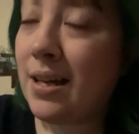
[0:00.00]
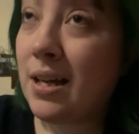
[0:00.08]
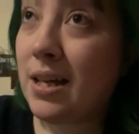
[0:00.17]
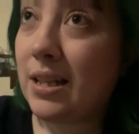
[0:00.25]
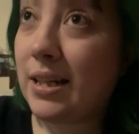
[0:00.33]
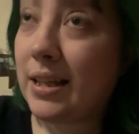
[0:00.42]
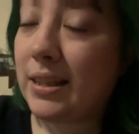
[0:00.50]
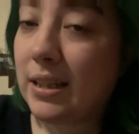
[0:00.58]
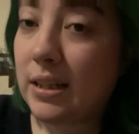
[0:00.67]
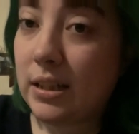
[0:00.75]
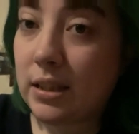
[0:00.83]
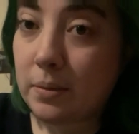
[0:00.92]
and then at the
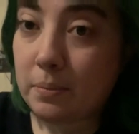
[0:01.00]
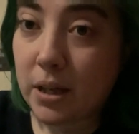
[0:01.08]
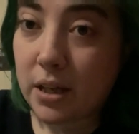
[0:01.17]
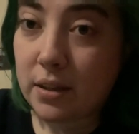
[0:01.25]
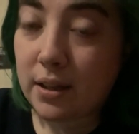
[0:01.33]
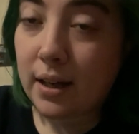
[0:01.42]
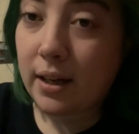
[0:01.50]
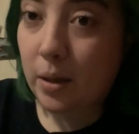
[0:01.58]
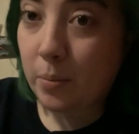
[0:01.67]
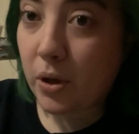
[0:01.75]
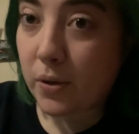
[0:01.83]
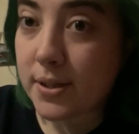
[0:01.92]
end of the month, I
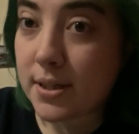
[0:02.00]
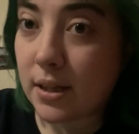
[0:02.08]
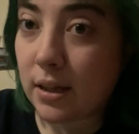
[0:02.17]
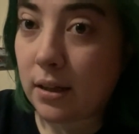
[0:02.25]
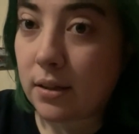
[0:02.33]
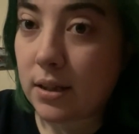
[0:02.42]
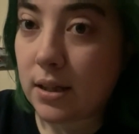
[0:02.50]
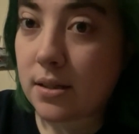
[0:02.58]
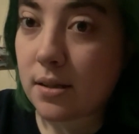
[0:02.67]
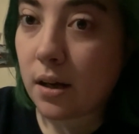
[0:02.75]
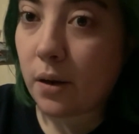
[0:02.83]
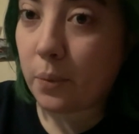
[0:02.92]
am hosting the
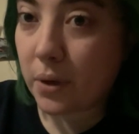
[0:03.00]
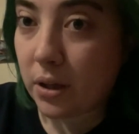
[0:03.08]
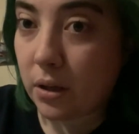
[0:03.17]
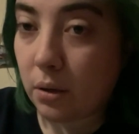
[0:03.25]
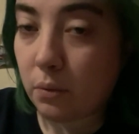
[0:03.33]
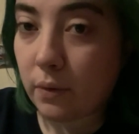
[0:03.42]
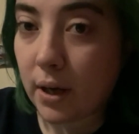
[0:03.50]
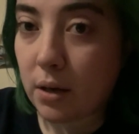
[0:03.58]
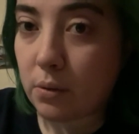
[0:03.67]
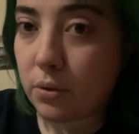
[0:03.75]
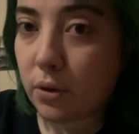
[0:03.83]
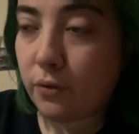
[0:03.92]
Solwyn
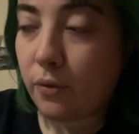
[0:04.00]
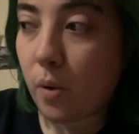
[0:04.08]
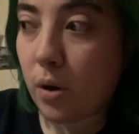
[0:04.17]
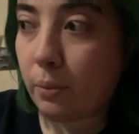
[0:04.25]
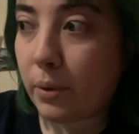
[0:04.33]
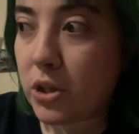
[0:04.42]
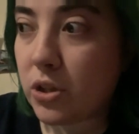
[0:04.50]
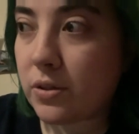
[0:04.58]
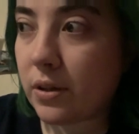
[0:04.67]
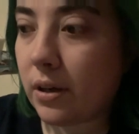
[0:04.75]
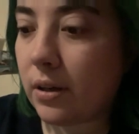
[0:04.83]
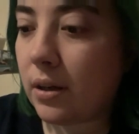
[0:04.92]
round for
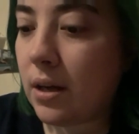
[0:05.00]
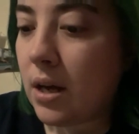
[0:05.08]
Witchathon.